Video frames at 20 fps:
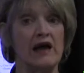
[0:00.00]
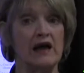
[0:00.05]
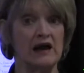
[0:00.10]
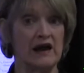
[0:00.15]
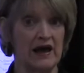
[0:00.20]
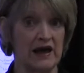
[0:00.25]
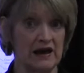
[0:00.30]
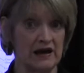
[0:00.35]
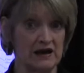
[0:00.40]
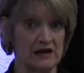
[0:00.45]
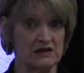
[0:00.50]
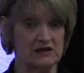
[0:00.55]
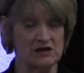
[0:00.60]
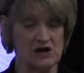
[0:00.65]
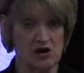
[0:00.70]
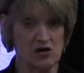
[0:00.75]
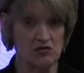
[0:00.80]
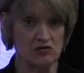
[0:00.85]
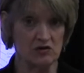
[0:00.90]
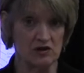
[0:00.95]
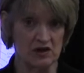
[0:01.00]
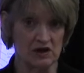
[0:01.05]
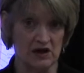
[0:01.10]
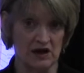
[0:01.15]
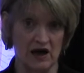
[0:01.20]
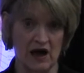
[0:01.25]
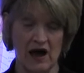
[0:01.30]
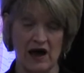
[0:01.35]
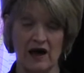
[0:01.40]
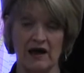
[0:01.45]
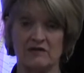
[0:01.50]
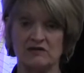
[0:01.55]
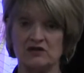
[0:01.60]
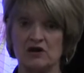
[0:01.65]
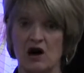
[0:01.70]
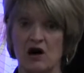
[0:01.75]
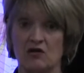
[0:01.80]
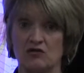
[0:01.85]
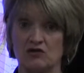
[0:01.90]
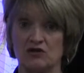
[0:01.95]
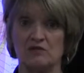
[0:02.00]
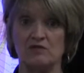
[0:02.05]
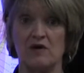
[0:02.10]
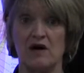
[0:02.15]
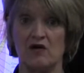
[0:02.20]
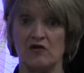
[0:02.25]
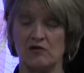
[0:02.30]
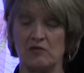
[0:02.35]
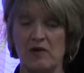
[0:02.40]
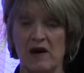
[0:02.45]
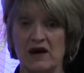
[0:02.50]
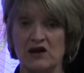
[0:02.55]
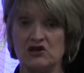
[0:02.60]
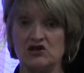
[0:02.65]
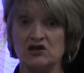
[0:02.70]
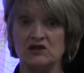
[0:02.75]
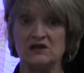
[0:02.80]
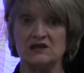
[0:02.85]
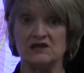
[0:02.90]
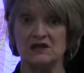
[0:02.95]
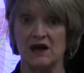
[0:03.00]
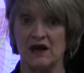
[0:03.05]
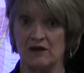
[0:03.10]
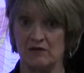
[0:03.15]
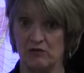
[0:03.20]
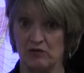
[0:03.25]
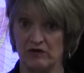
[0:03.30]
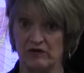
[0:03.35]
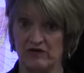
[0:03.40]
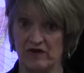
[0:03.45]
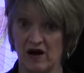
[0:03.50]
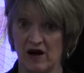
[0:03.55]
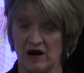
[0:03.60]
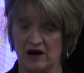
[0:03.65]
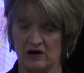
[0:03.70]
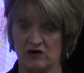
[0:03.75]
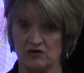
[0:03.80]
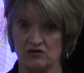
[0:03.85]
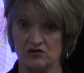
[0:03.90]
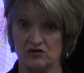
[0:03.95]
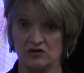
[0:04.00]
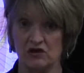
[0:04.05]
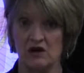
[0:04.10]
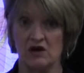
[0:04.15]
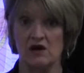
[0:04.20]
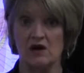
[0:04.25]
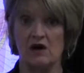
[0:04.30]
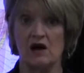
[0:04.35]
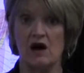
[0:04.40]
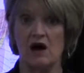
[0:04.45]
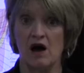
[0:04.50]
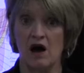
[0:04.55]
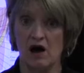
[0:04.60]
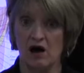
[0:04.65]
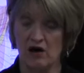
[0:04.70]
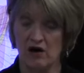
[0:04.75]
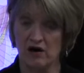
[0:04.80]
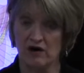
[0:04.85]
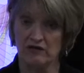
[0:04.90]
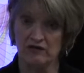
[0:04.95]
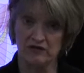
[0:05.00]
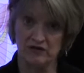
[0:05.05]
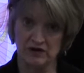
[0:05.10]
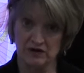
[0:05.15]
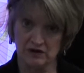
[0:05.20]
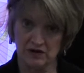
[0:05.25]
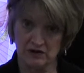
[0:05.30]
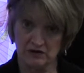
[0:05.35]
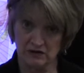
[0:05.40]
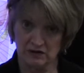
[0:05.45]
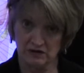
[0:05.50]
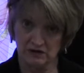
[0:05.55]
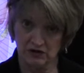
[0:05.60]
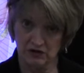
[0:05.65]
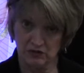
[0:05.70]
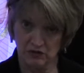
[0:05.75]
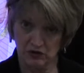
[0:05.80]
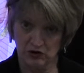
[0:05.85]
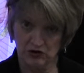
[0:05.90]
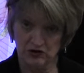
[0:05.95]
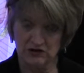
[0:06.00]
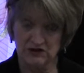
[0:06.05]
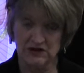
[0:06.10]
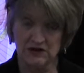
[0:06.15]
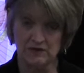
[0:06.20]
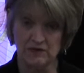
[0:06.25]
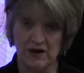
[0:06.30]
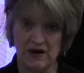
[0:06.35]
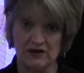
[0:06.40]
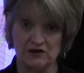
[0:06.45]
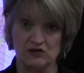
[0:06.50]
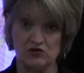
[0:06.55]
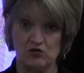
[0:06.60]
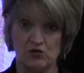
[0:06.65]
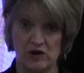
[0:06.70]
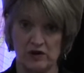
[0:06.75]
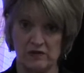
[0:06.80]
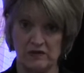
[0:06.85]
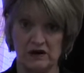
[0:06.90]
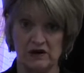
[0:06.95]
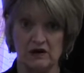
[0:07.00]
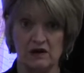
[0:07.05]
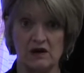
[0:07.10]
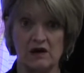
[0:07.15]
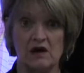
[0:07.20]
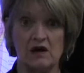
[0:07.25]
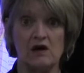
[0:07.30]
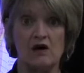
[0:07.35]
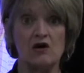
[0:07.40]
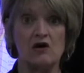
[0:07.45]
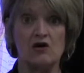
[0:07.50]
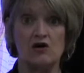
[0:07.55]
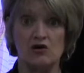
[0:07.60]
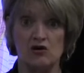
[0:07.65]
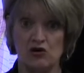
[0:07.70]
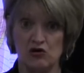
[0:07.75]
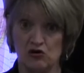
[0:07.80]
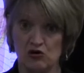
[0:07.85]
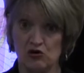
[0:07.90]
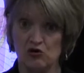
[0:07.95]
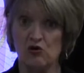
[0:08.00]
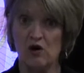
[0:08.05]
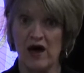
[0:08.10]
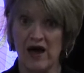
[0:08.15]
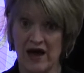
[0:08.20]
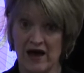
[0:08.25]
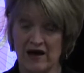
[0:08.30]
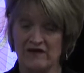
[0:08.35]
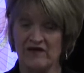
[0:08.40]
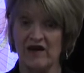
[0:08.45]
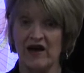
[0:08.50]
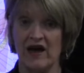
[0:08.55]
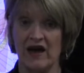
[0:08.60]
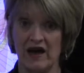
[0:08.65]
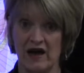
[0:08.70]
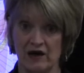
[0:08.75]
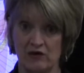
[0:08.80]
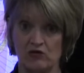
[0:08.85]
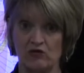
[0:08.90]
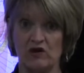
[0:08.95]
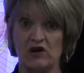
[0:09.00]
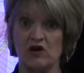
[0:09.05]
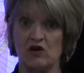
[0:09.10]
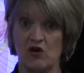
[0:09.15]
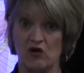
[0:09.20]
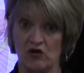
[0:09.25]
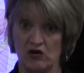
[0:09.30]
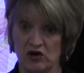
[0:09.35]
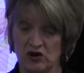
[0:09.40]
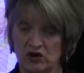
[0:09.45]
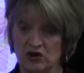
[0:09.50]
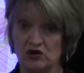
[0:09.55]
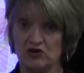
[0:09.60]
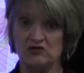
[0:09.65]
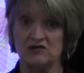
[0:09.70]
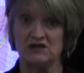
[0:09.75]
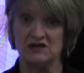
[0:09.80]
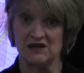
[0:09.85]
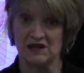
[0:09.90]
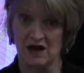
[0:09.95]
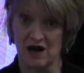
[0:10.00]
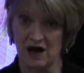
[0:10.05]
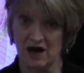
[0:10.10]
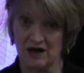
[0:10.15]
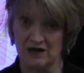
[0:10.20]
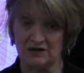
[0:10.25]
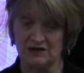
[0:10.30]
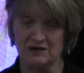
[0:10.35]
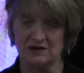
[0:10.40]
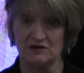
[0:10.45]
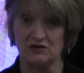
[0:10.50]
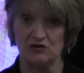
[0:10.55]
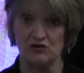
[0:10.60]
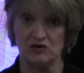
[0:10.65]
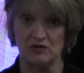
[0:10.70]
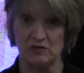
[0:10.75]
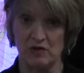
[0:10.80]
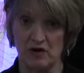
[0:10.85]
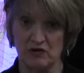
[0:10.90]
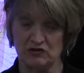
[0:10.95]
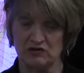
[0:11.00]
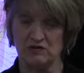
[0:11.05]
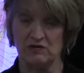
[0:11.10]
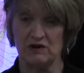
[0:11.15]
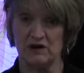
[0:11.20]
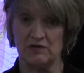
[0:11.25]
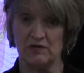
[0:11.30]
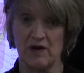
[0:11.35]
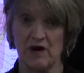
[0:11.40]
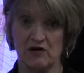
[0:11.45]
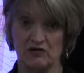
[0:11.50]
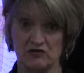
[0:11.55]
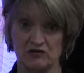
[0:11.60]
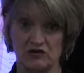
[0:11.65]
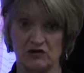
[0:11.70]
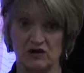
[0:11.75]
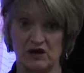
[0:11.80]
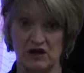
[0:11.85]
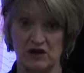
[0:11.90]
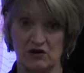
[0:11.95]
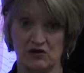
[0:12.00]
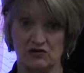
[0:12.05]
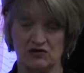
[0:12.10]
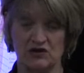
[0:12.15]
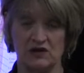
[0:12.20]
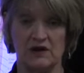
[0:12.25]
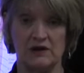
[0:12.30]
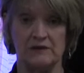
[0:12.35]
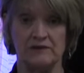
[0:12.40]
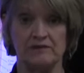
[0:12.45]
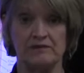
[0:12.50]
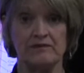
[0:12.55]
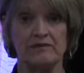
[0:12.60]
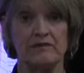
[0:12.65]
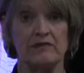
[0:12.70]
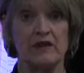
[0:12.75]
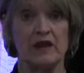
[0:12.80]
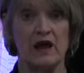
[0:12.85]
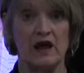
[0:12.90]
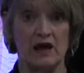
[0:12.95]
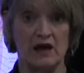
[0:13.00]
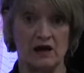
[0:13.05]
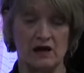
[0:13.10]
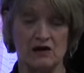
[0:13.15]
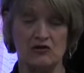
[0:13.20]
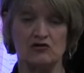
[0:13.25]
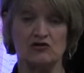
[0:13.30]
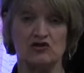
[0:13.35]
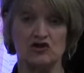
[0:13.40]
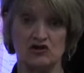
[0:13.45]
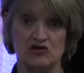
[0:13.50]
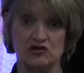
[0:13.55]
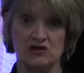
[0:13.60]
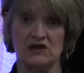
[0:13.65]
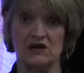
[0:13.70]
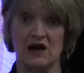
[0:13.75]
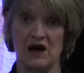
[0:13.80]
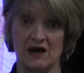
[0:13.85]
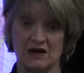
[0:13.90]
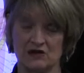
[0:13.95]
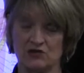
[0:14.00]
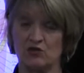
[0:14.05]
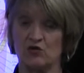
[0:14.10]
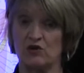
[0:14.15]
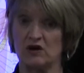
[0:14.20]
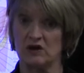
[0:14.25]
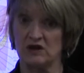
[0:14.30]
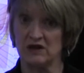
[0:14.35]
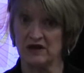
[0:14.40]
And anecdotally, I have talked to both patients and providers of community-based women who have had recurrent UTIs during postmenopausal years and whose UTIs were